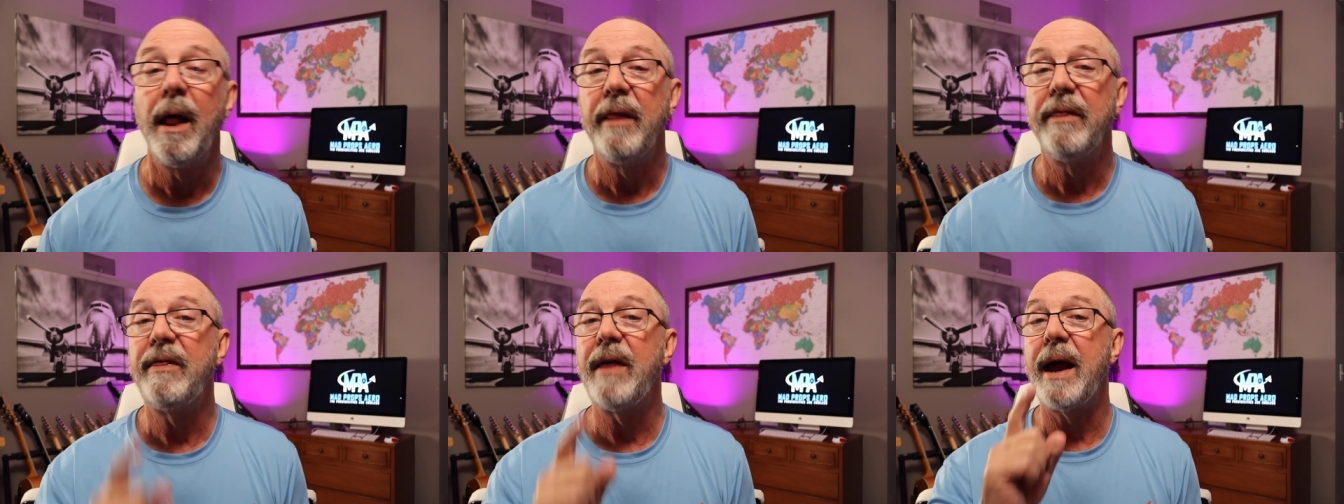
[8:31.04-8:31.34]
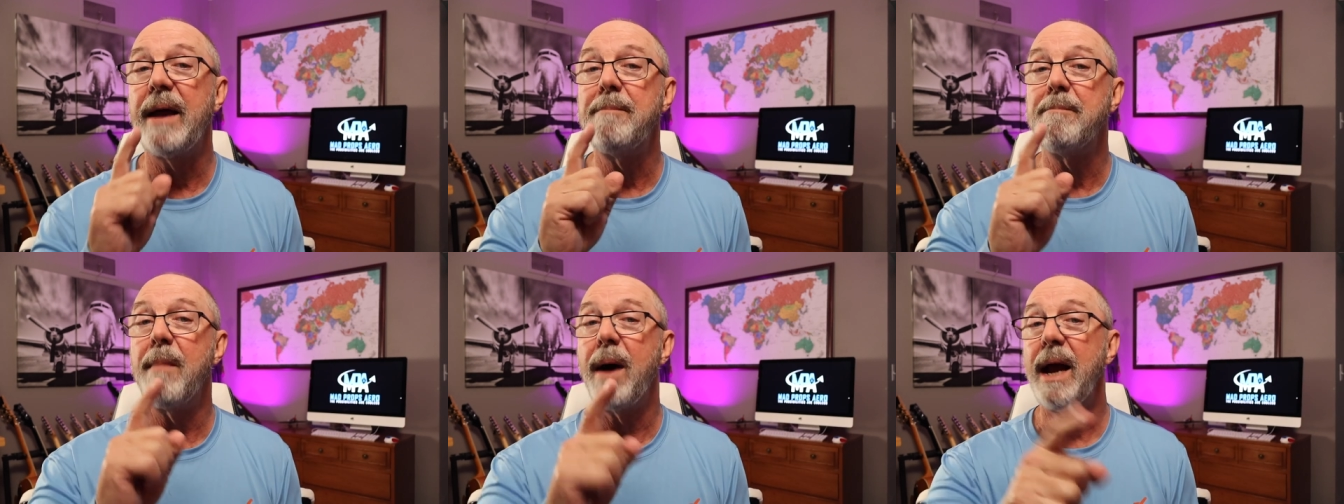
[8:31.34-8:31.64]

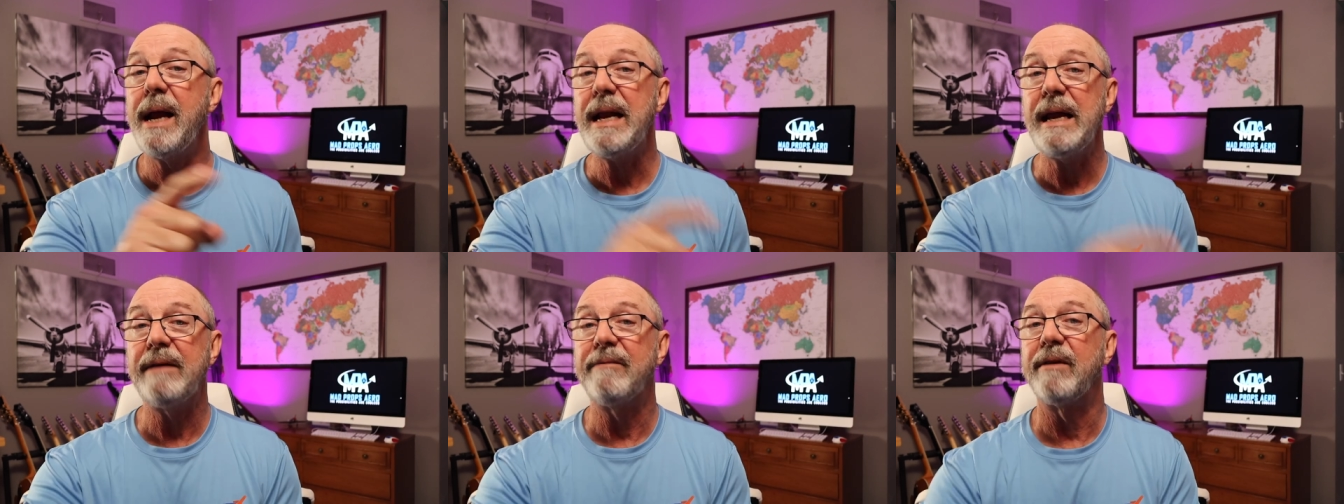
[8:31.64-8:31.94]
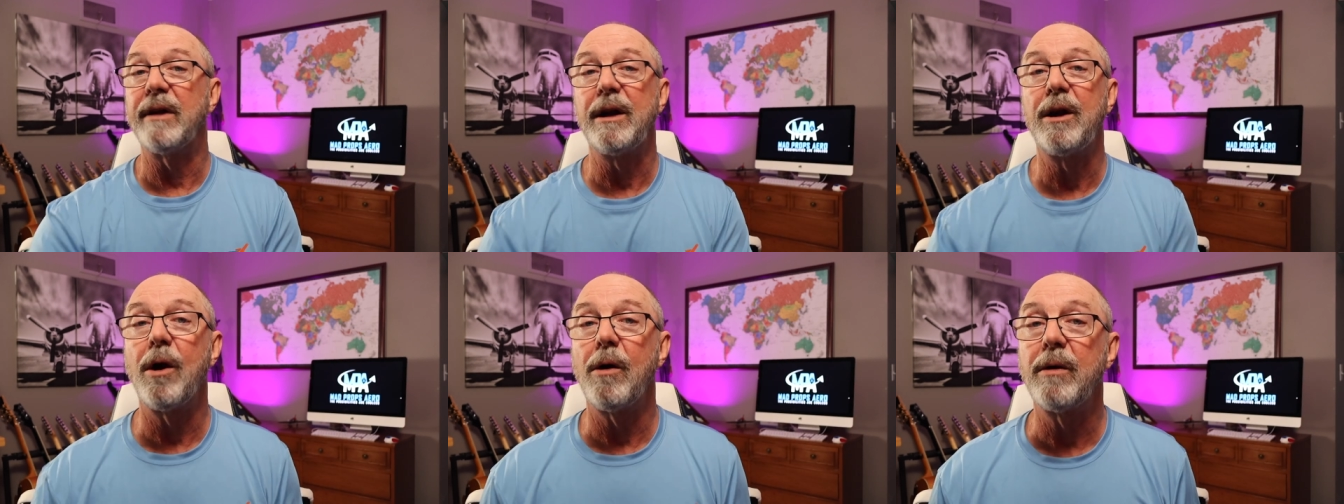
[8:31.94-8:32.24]
They might
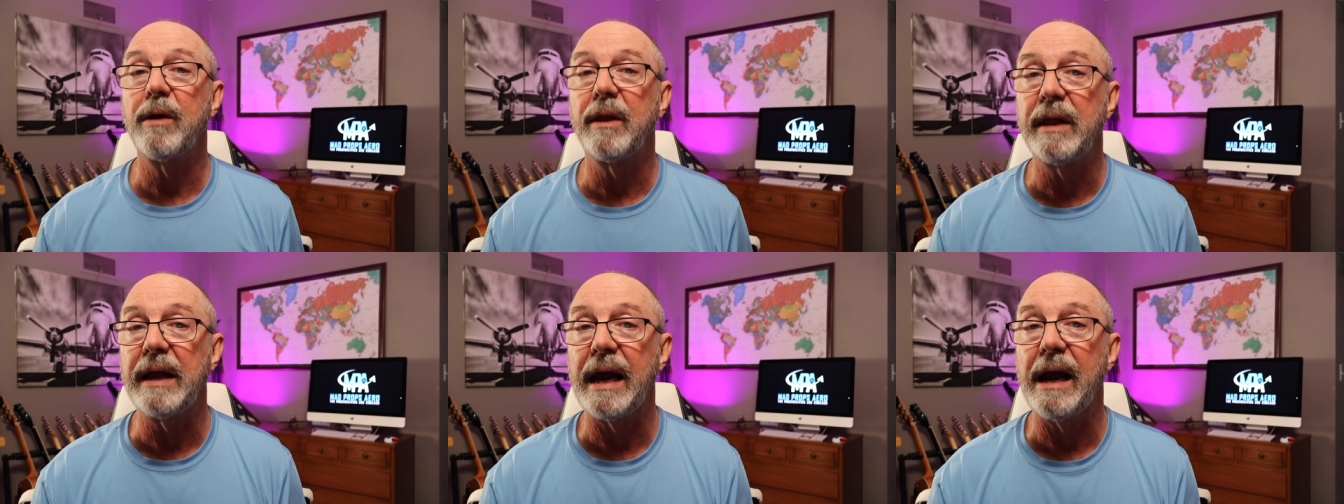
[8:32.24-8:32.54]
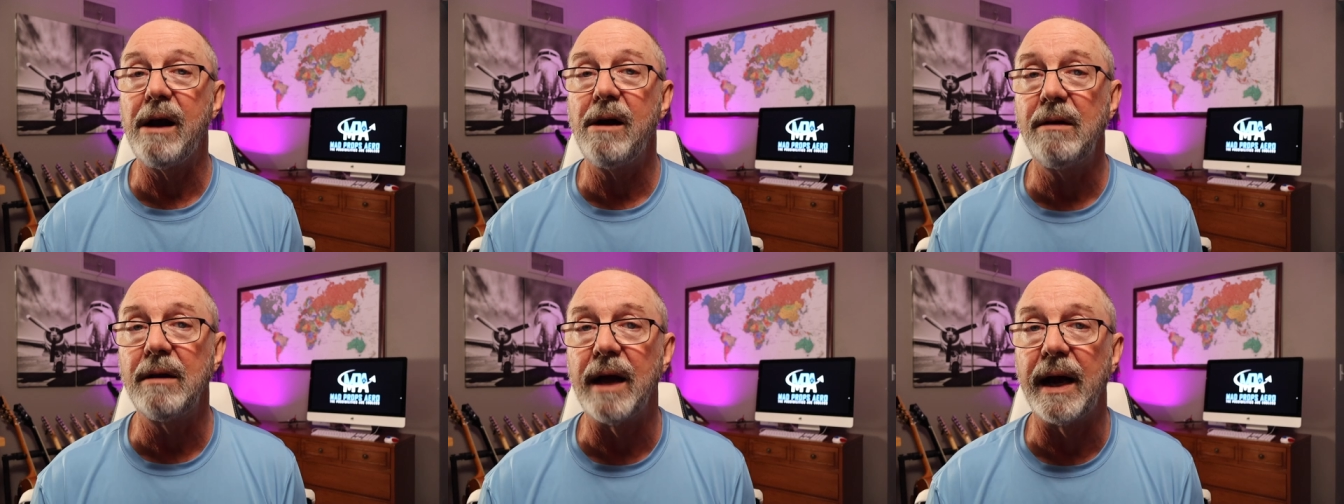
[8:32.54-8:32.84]
even go to the
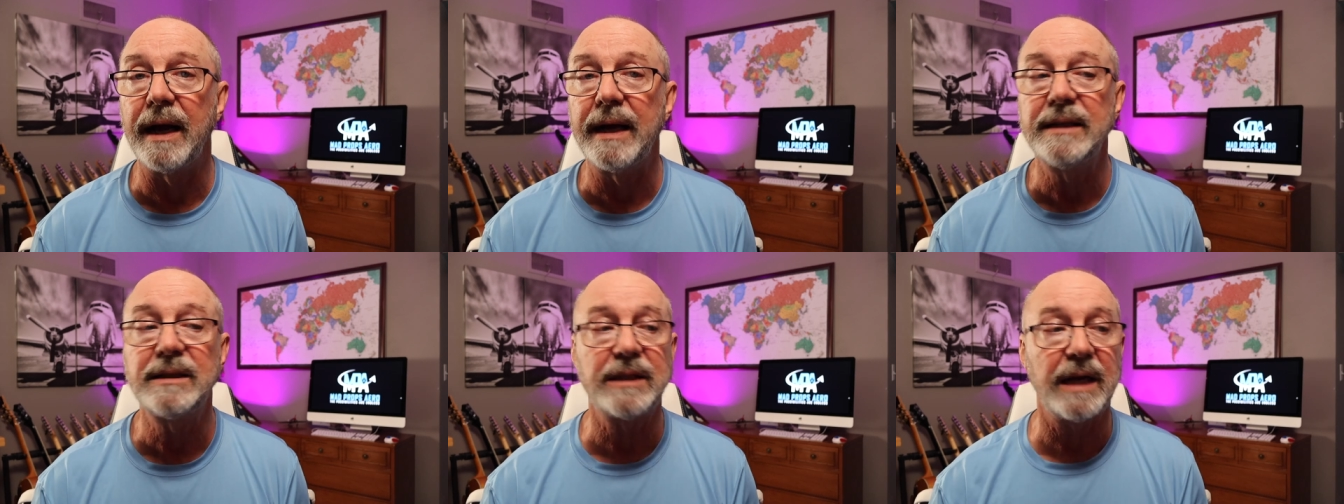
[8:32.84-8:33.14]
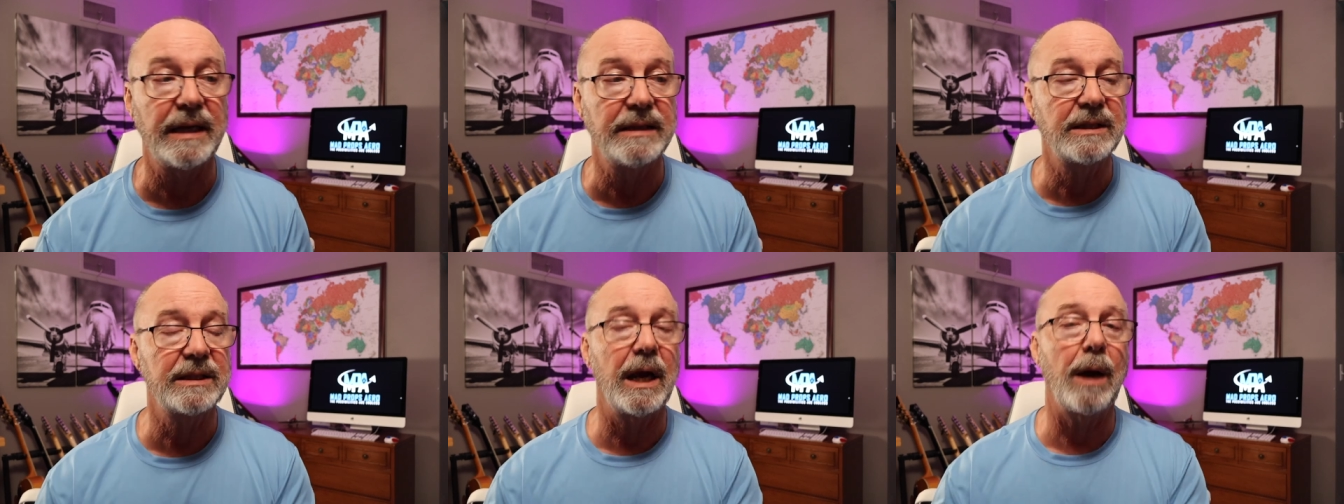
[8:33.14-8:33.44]
airlines
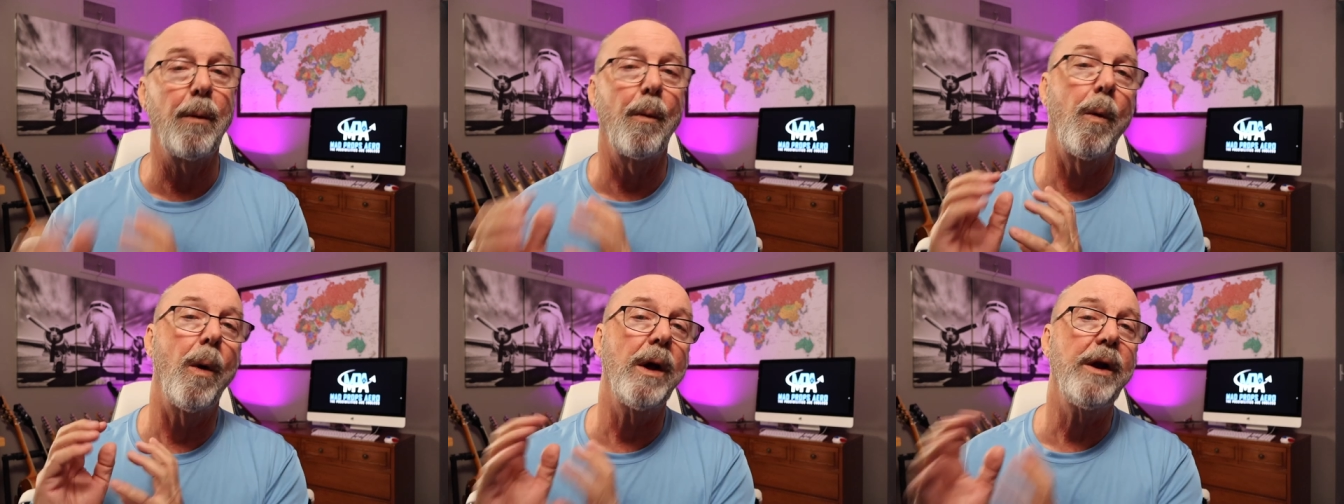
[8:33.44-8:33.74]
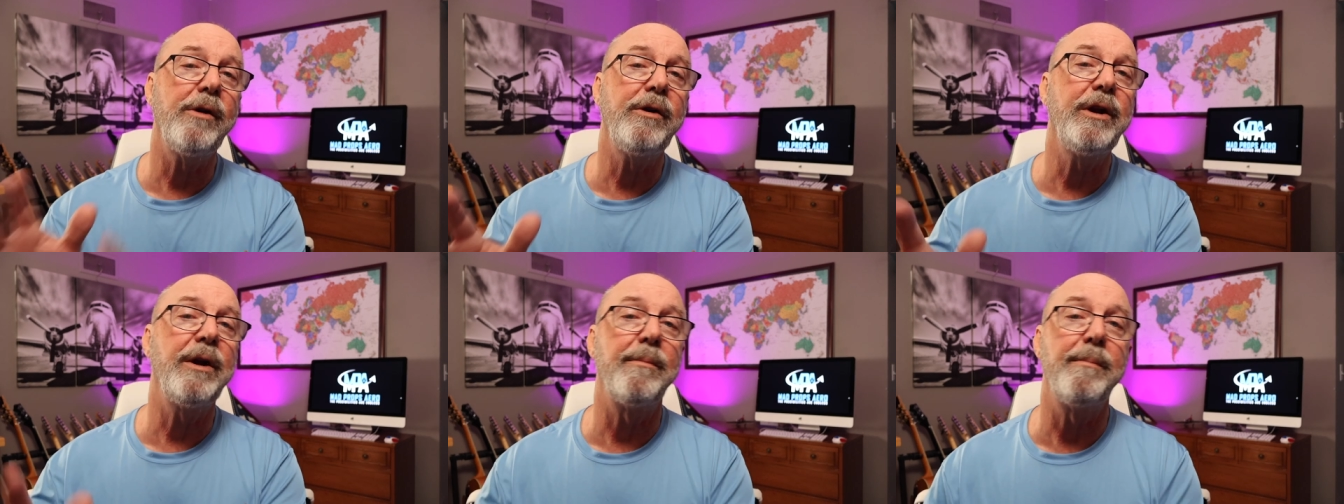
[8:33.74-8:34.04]
and say,
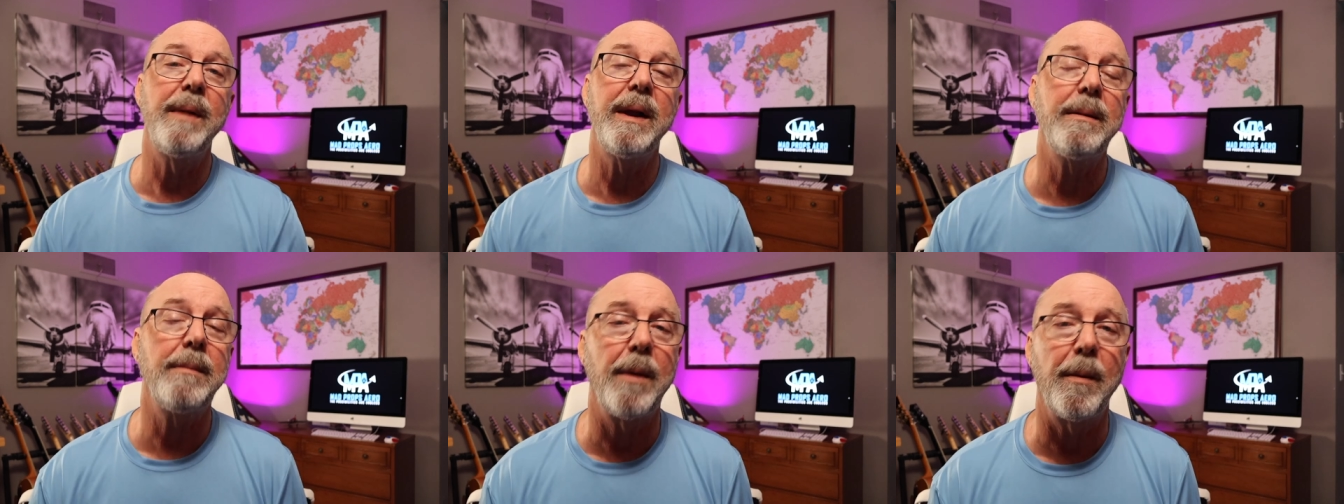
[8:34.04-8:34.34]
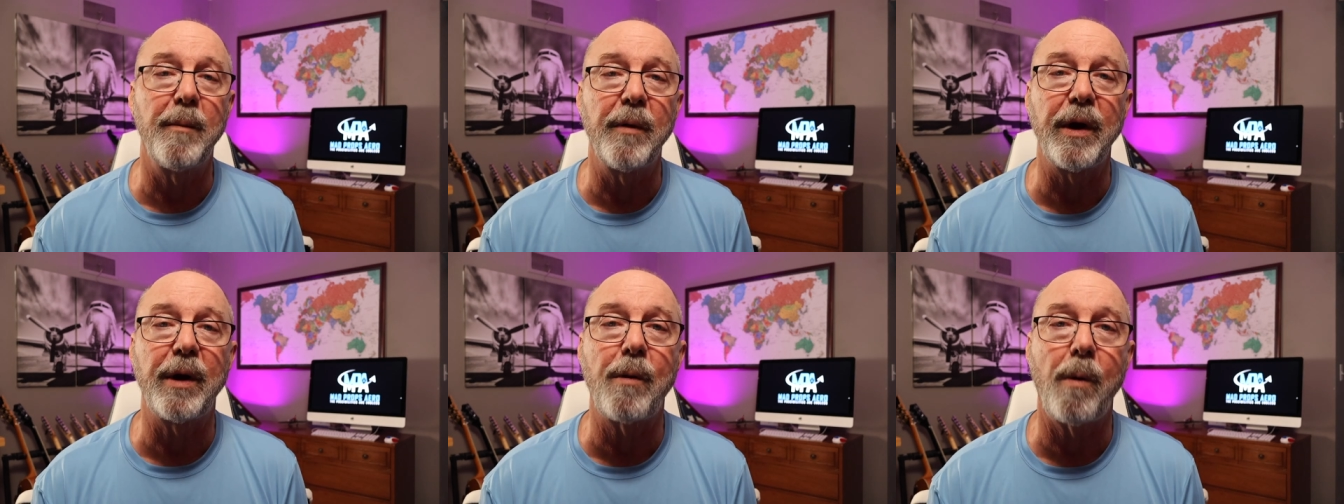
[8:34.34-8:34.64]
what are your
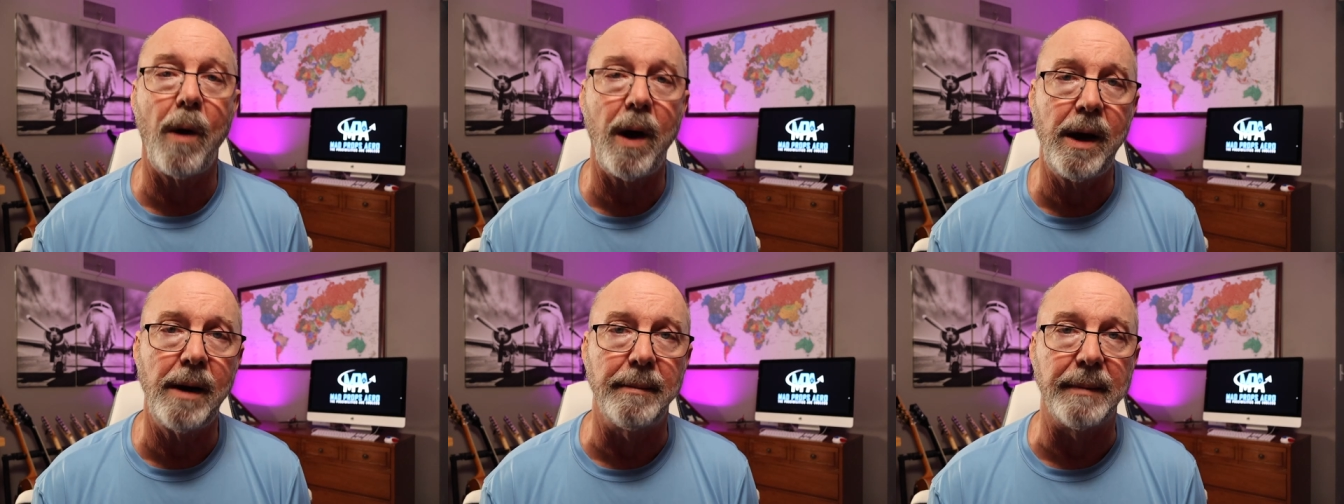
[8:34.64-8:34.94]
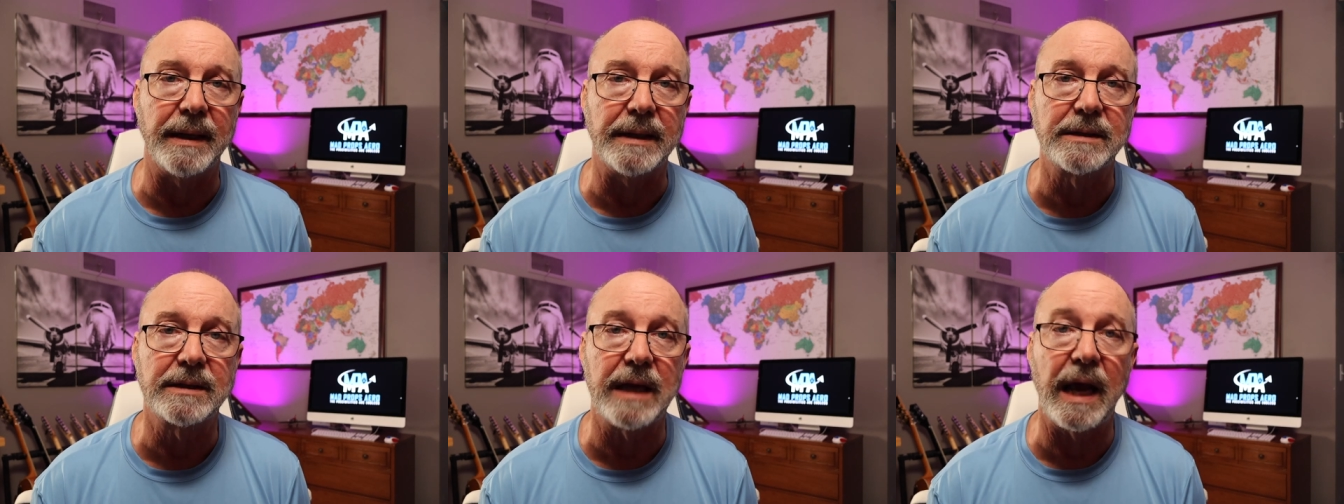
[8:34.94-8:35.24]
minimum
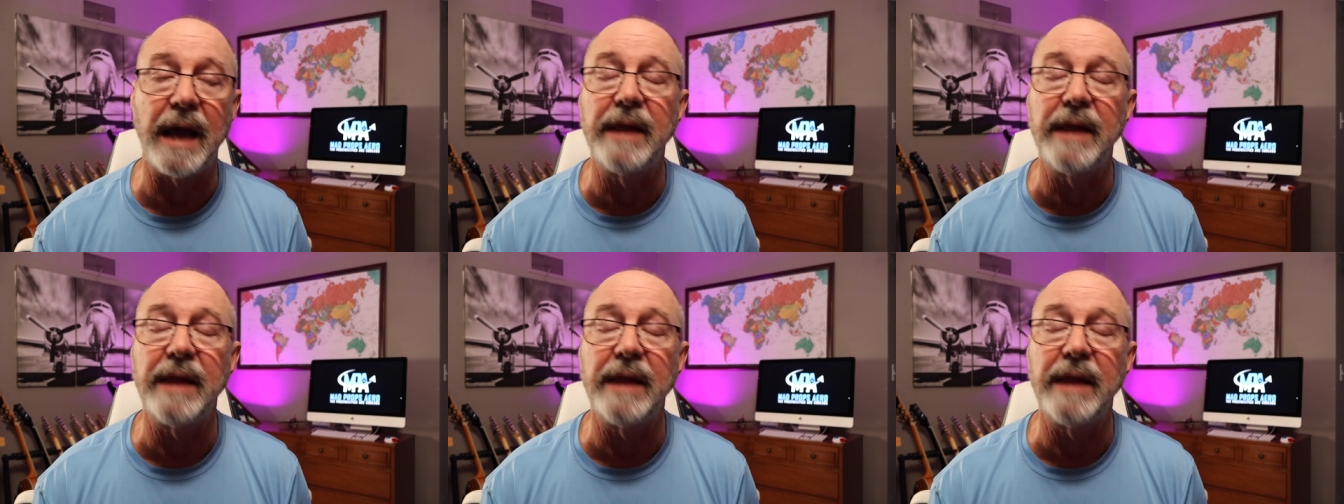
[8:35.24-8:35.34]
requirements?